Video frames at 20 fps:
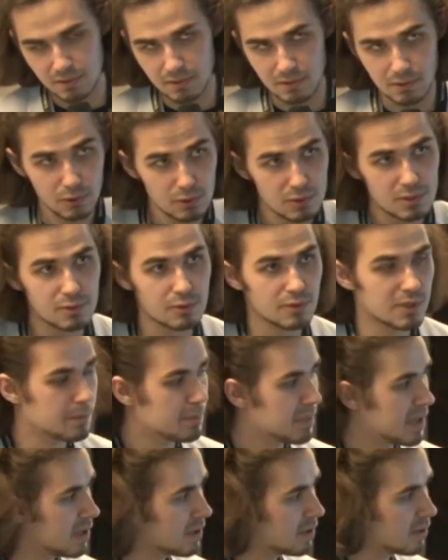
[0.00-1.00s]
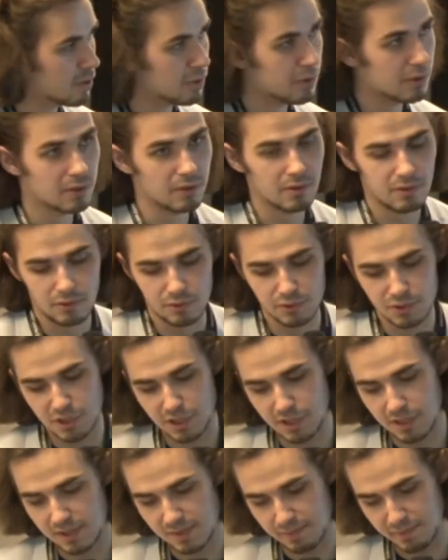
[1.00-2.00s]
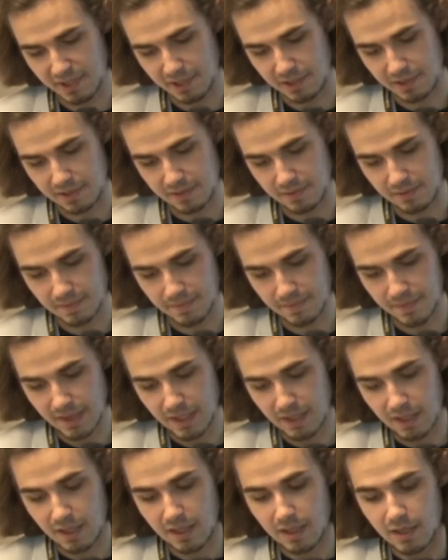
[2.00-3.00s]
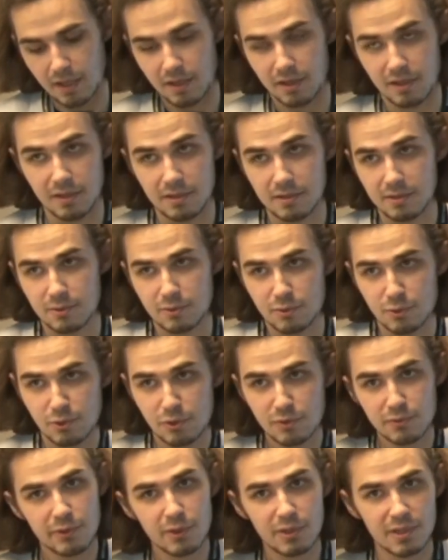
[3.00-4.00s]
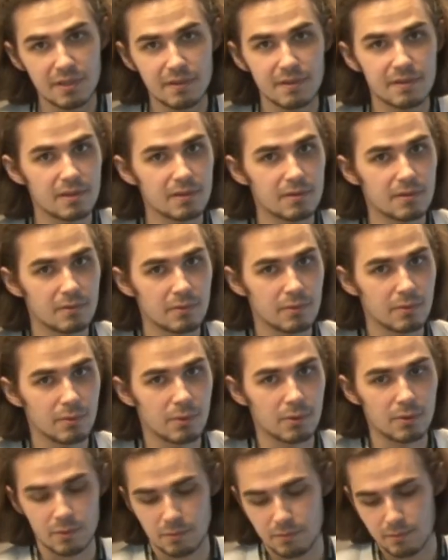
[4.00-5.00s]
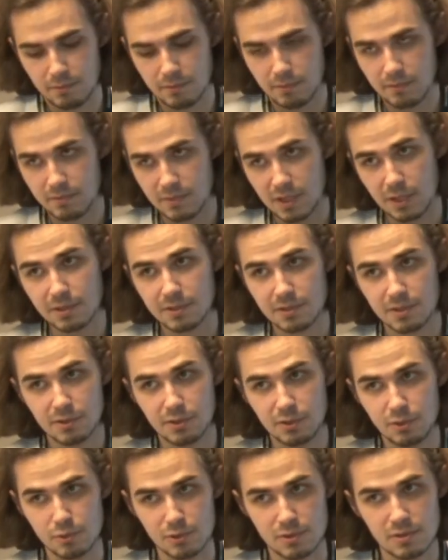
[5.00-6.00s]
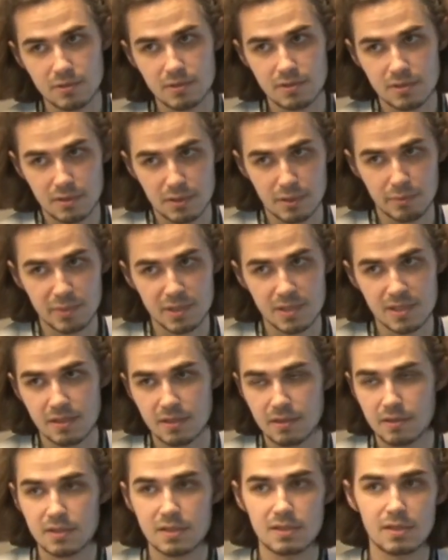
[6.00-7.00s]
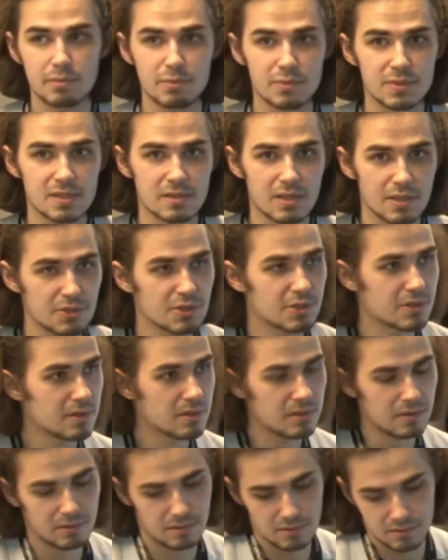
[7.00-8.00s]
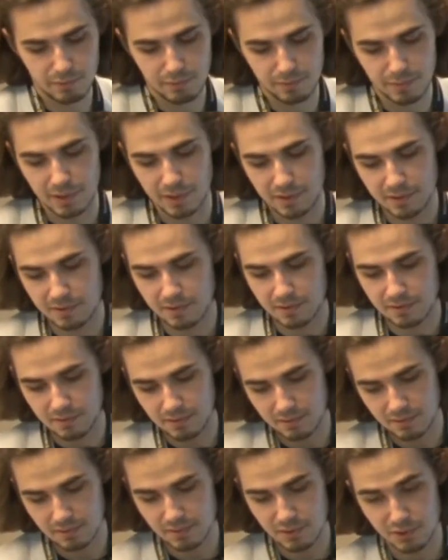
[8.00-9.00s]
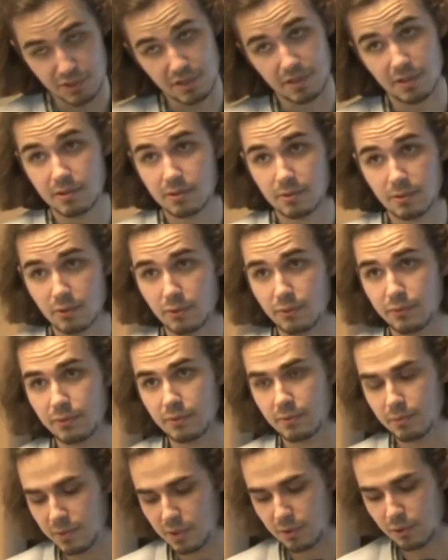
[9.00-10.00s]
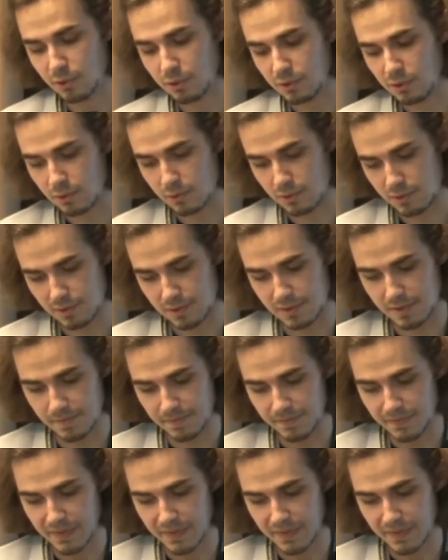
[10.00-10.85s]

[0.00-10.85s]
also depend on on-chain space. And do not forget that darknet users represent a substantial share of Bitcoin users.